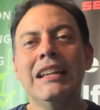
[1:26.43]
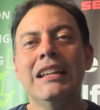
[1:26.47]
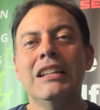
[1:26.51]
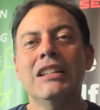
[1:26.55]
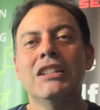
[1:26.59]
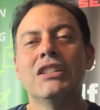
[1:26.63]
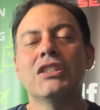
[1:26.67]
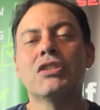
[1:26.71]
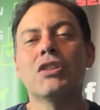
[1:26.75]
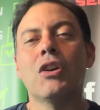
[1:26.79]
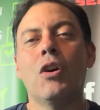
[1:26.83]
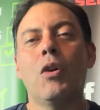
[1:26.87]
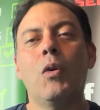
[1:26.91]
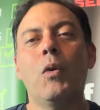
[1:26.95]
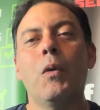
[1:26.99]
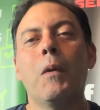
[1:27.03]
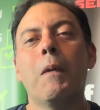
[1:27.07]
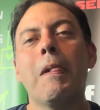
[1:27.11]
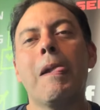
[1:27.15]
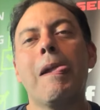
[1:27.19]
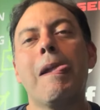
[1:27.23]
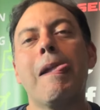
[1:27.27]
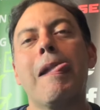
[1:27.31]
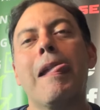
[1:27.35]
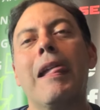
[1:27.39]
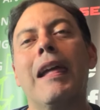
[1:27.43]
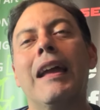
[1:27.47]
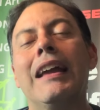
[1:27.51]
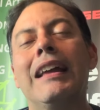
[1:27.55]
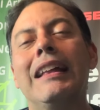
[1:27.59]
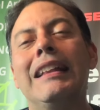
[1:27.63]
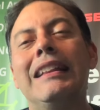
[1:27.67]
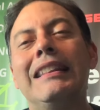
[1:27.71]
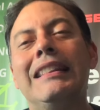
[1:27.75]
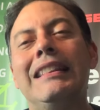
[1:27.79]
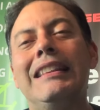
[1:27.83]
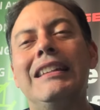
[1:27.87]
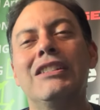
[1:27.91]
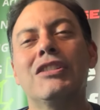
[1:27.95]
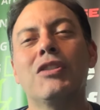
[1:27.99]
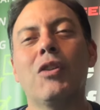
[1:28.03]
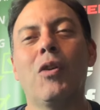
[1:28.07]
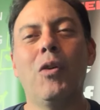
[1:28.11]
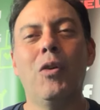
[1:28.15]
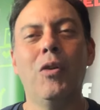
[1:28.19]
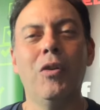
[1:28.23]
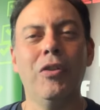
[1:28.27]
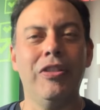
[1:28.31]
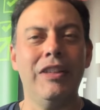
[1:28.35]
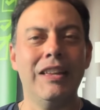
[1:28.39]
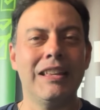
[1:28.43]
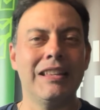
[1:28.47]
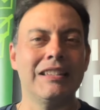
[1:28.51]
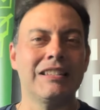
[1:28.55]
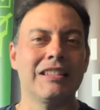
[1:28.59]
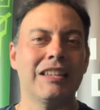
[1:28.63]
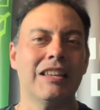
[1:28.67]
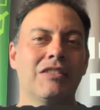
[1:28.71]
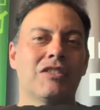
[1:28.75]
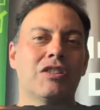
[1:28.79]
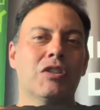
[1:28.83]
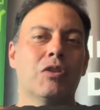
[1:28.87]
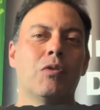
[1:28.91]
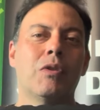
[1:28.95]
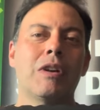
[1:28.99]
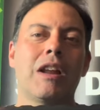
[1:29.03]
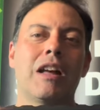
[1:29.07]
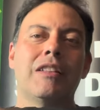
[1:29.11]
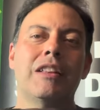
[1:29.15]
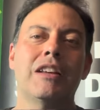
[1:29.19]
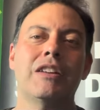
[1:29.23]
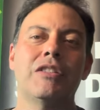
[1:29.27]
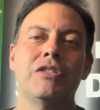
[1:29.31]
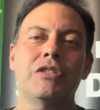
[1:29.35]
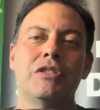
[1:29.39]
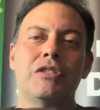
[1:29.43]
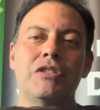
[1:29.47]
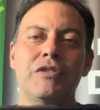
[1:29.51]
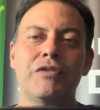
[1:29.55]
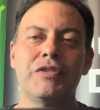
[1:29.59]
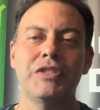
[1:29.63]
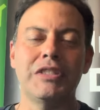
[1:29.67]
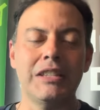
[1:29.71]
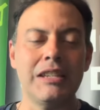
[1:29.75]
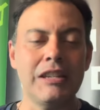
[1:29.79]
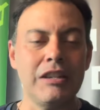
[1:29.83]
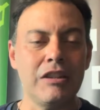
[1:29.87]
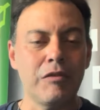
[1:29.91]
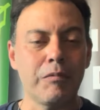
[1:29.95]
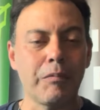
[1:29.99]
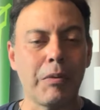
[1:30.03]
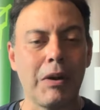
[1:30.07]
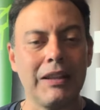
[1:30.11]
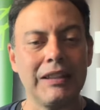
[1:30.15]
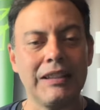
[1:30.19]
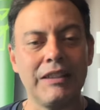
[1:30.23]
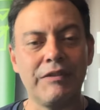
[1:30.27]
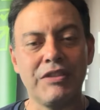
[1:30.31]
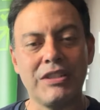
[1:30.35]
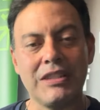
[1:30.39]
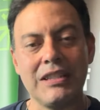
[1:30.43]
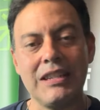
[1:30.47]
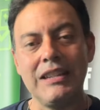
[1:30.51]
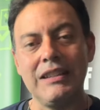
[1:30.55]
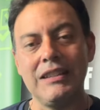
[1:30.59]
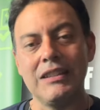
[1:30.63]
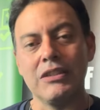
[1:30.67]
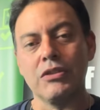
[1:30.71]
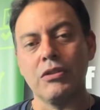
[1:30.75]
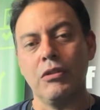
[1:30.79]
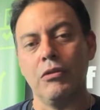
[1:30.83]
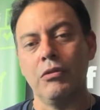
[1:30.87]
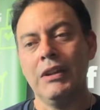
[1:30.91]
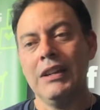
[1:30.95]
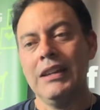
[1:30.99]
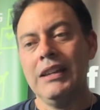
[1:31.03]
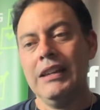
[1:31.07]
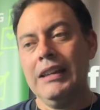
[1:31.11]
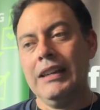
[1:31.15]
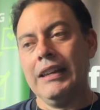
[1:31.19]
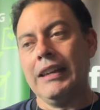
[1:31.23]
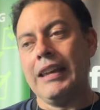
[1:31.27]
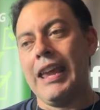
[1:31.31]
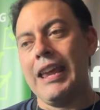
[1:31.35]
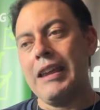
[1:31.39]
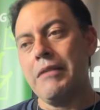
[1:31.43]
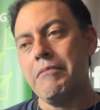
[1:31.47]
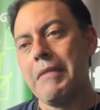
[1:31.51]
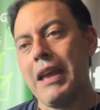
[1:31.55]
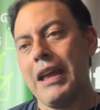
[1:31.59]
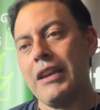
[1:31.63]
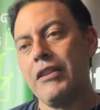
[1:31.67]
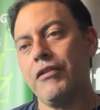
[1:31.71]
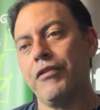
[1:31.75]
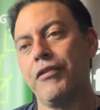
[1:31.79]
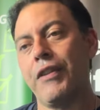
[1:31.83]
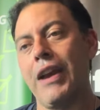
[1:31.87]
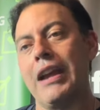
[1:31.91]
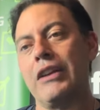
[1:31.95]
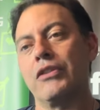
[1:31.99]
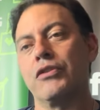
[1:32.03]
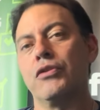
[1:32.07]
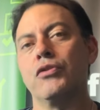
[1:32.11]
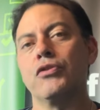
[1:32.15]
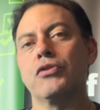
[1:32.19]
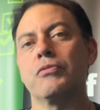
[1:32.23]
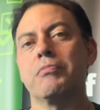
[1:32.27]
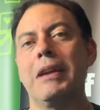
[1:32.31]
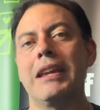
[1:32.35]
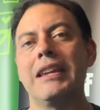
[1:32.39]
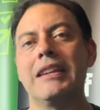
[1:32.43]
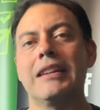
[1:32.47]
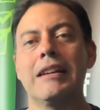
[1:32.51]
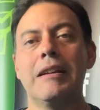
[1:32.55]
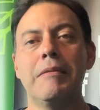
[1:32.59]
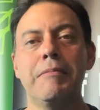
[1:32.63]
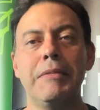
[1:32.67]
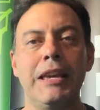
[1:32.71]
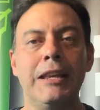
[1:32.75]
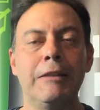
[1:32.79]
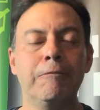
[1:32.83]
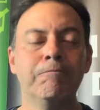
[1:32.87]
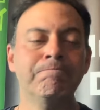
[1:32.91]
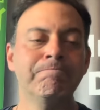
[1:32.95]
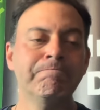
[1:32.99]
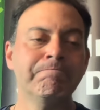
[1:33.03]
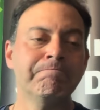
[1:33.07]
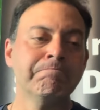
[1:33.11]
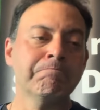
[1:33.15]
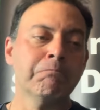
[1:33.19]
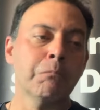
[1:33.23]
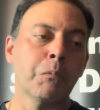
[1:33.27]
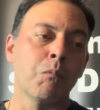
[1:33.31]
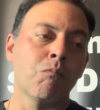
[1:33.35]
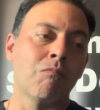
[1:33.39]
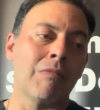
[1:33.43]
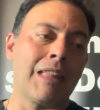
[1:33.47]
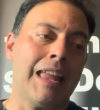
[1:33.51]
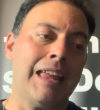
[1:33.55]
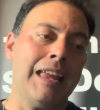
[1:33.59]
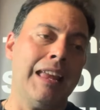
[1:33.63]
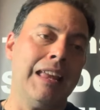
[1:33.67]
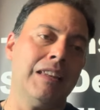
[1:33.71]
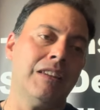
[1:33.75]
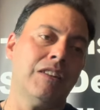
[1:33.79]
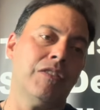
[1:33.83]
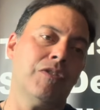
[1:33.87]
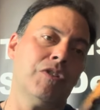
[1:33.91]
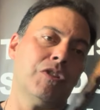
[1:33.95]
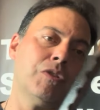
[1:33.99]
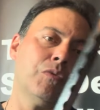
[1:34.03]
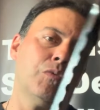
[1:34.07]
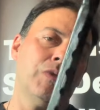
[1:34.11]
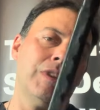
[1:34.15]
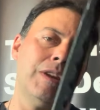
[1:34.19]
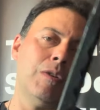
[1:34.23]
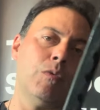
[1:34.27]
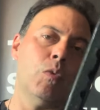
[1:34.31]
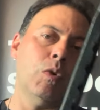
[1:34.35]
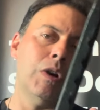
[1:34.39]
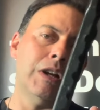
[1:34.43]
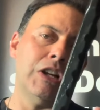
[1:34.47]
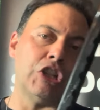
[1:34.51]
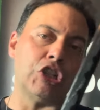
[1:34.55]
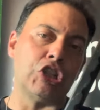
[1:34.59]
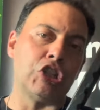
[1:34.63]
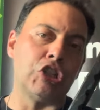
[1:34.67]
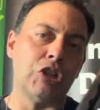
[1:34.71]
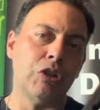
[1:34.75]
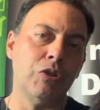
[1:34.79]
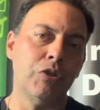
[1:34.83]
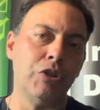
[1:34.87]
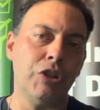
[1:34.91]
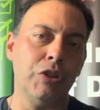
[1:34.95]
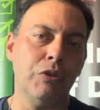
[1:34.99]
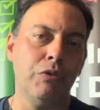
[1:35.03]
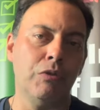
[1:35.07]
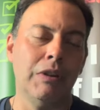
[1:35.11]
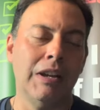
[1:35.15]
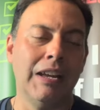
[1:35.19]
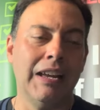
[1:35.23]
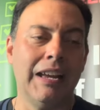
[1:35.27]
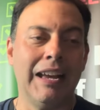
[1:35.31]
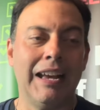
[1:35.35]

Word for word: So this whole thing that's, that's going on that you, have seen, you probably have seen this. So cane manufacturers may come in and they want to show you